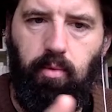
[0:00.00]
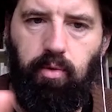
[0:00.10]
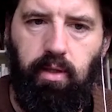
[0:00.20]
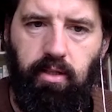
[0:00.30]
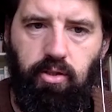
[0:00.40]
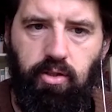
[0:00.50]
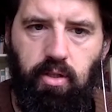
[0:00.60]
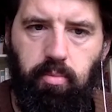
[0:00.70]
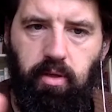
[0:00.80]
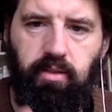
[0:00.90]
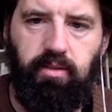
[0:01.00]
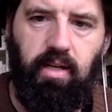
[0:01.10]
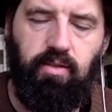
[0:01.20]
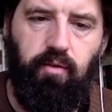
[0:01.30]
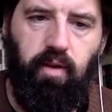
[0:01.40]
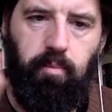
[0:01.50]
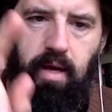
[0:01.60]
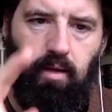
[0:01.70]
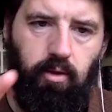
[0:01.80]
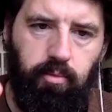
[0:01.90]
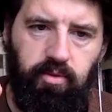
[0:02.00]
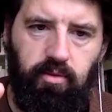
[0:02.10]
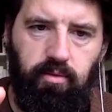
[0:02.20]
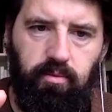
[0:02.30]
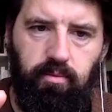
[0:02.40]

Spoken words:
relationship because it has feedback loops.